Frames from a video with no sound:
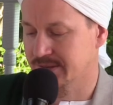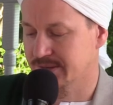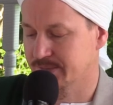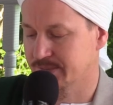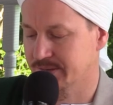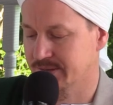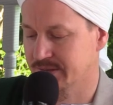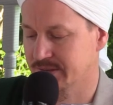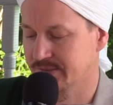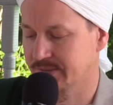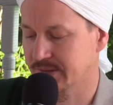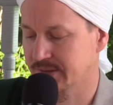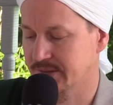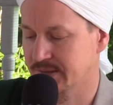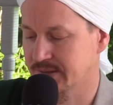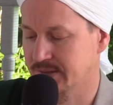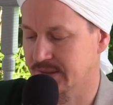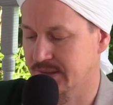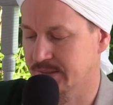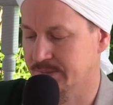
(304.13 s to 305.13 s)
specific to
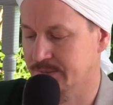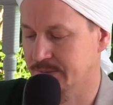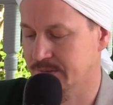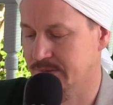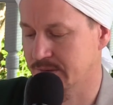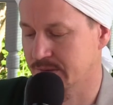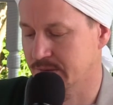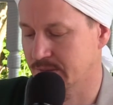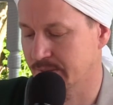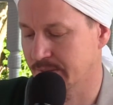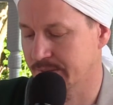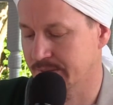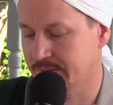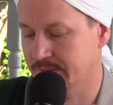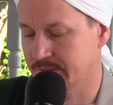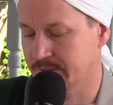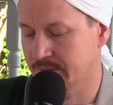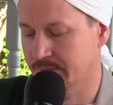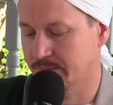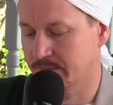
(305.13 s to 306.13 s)
times or
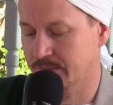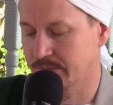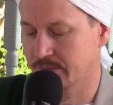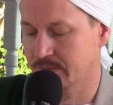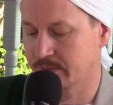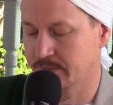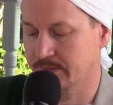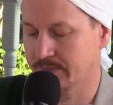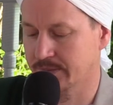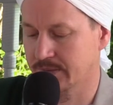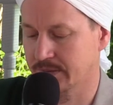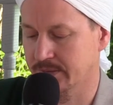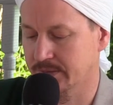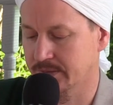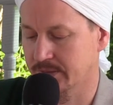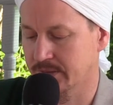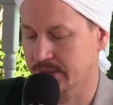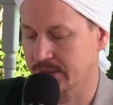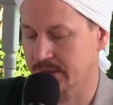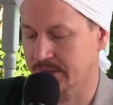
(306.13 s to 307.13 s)
situations, and performing
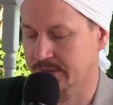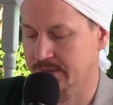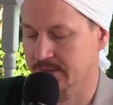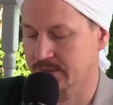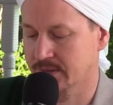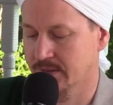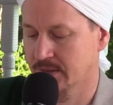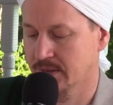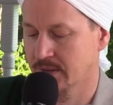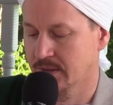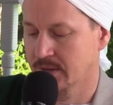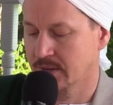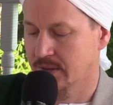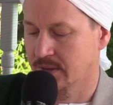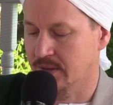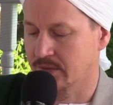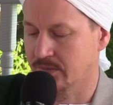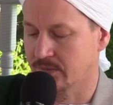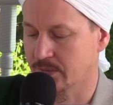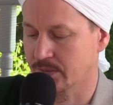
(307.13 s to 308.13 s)
voluntary acts
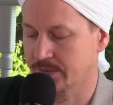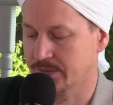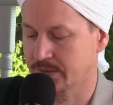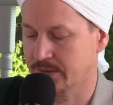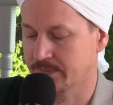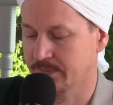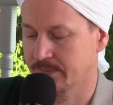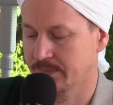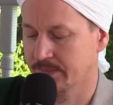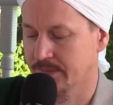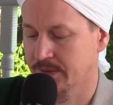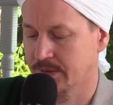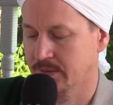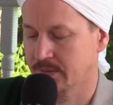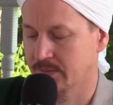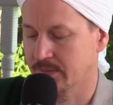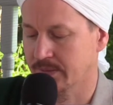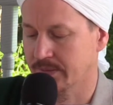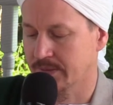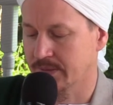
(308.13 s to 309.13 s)
of worship,
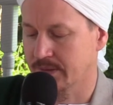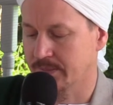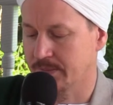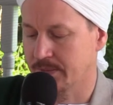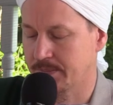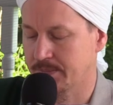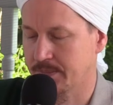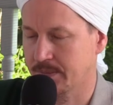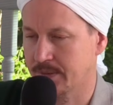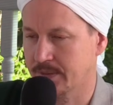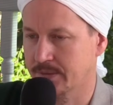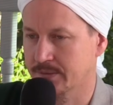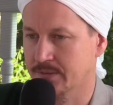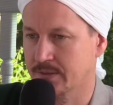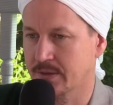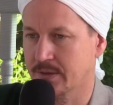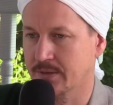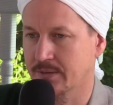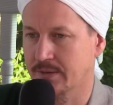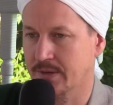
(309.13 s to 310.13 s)
whether they be prayers or
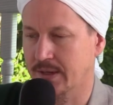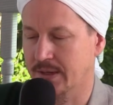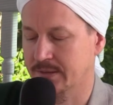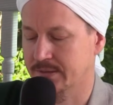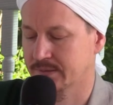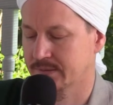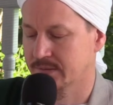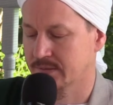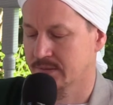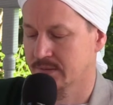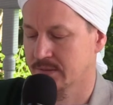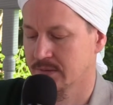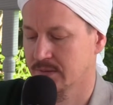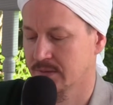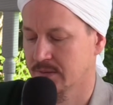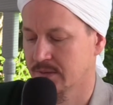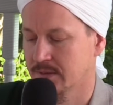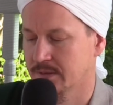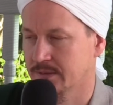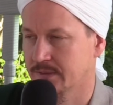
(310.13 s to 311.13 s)
other acts.
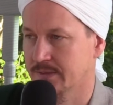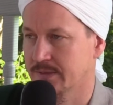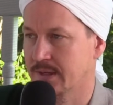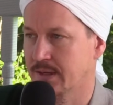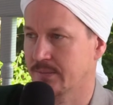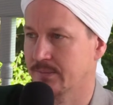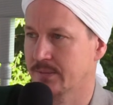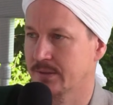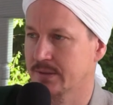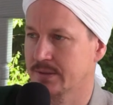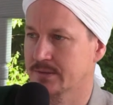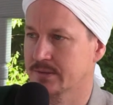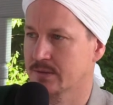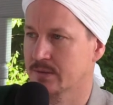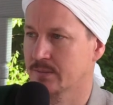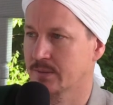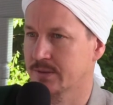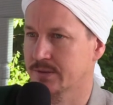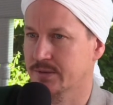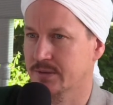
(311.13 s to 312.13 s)
So that really is the
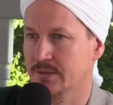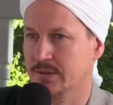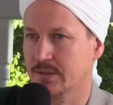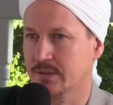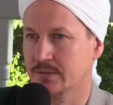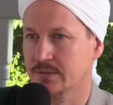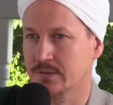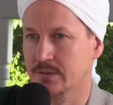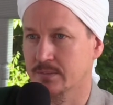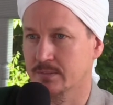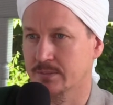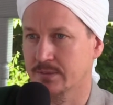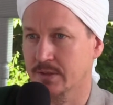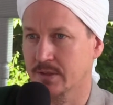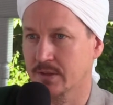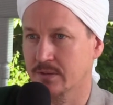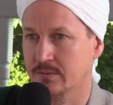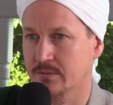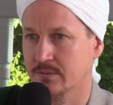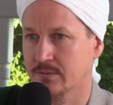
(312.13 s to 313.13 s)
question there in terms
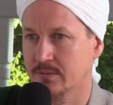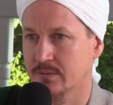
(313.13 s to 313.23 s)
of,